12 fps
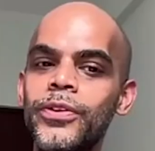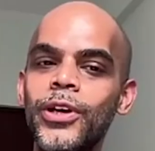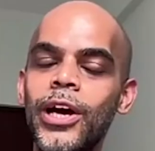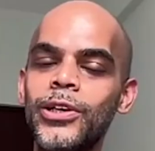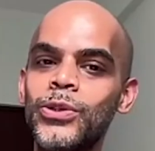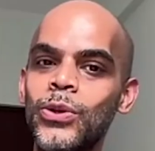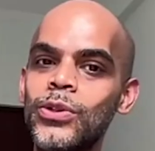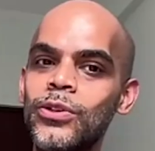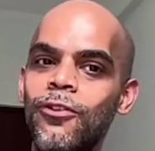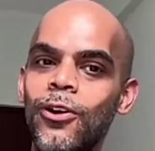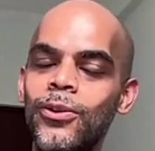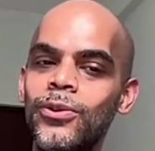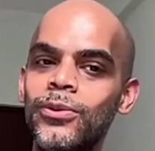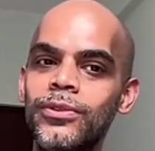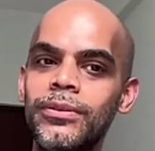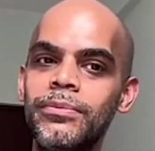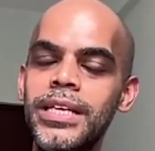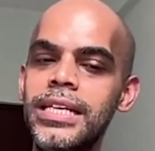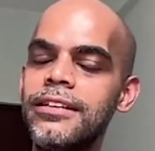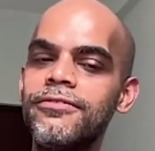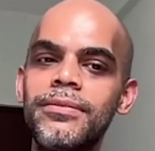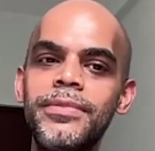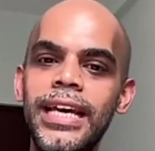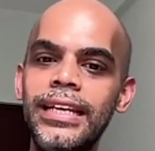with you, I don't follow the media
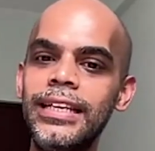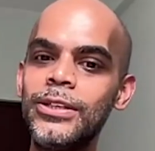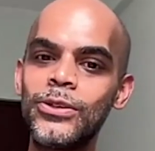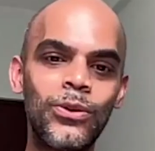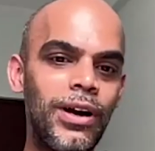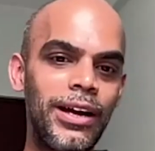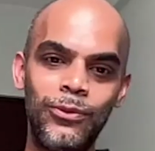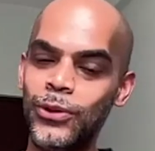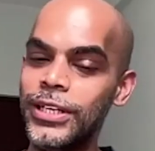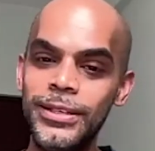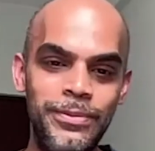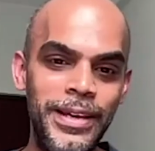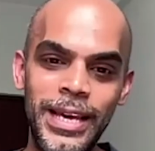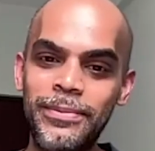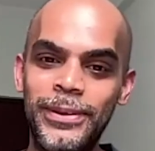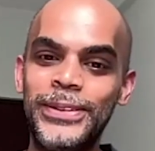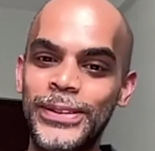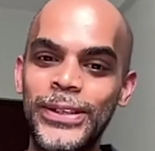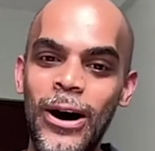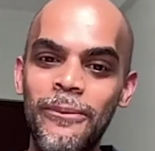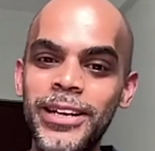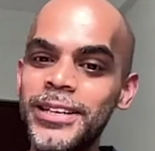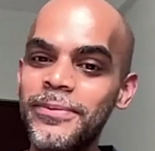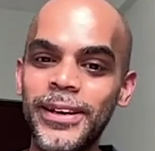from Delhi, so I wouldn't be able to
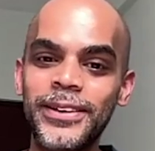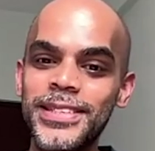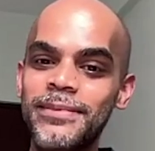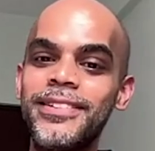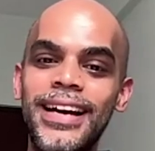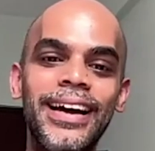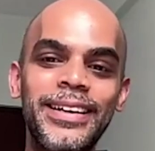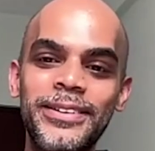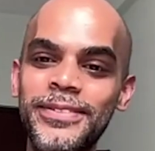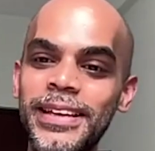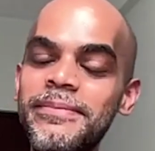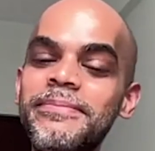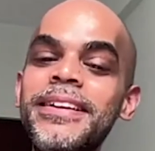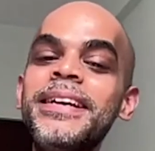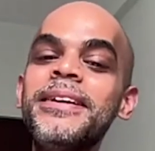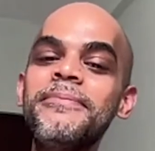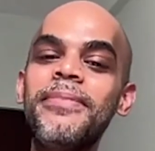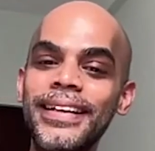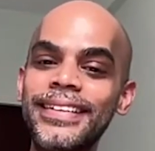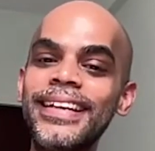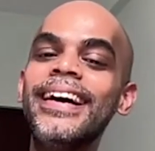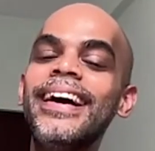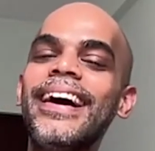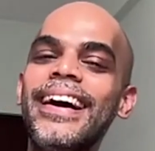comment because I'm tired of them. But
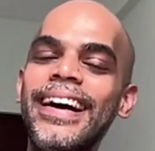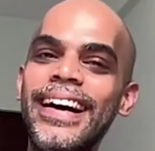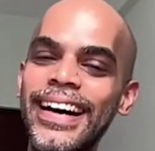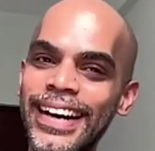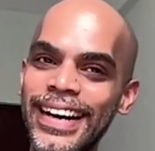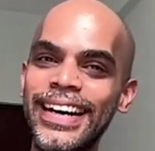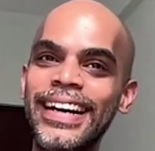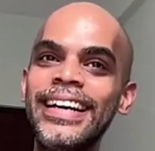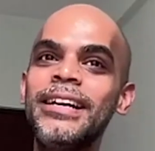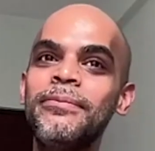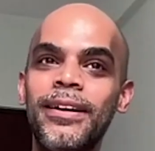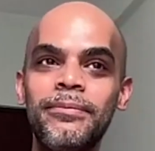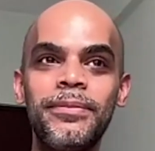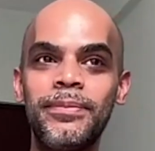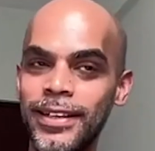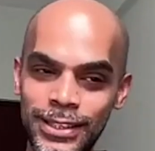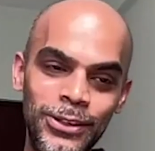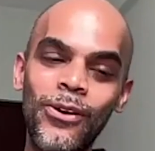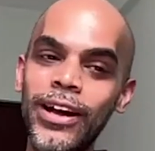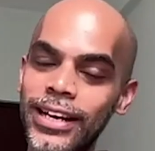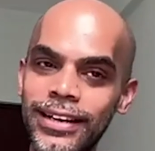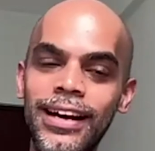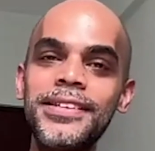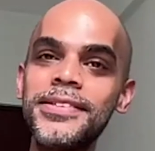
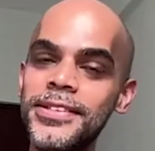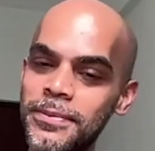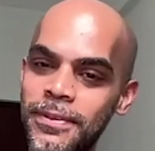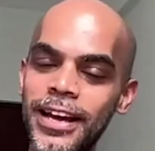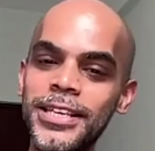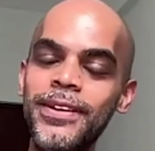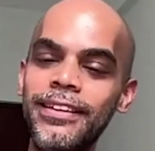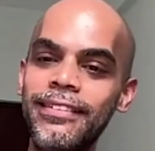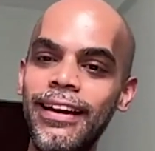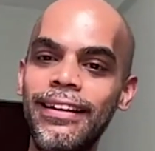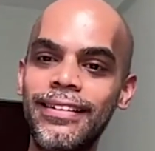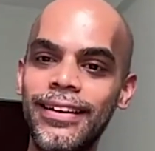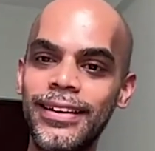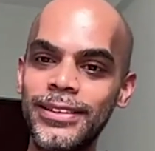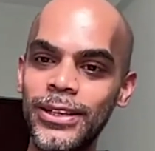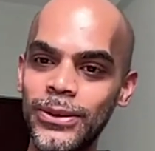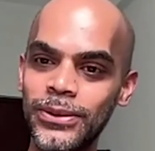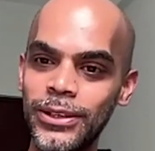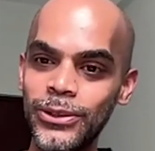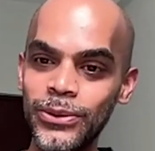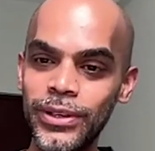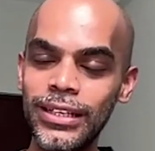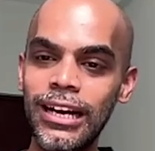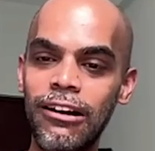it doesn't surprise me that the
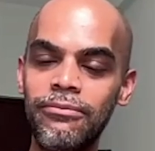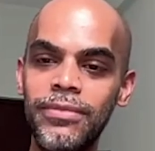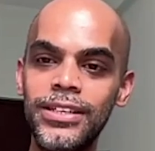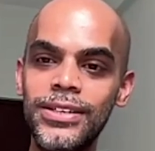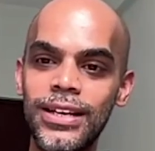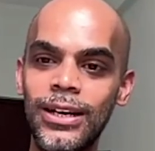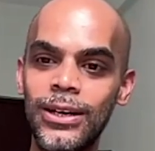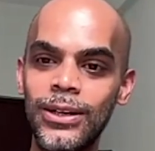union government's